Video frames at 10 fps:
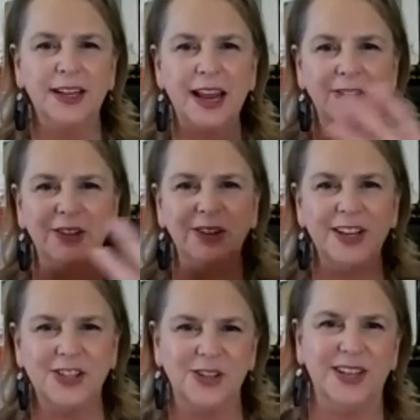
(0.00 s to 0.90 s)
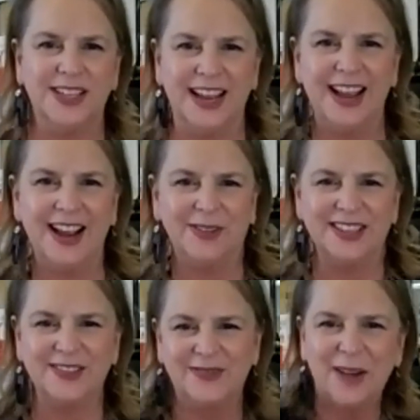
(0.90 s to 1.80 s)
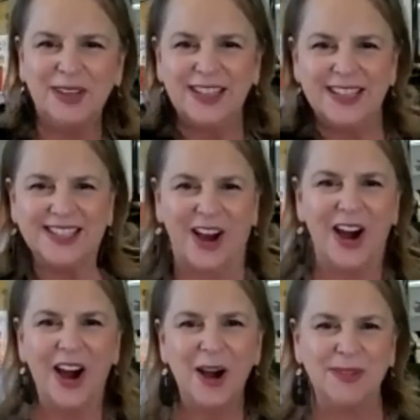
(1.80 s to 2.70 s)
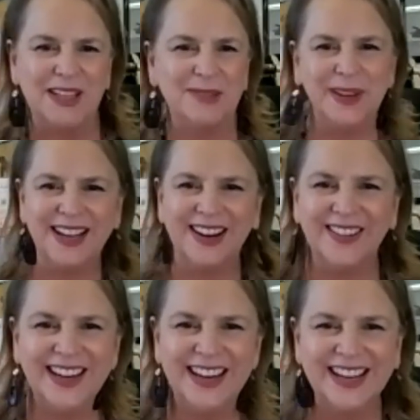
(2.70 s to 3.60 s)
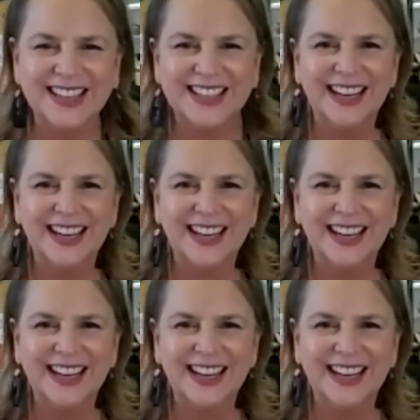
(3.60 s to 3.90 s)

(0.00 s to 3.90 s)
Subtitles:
And now look at you today with this fabulous top and big earrings.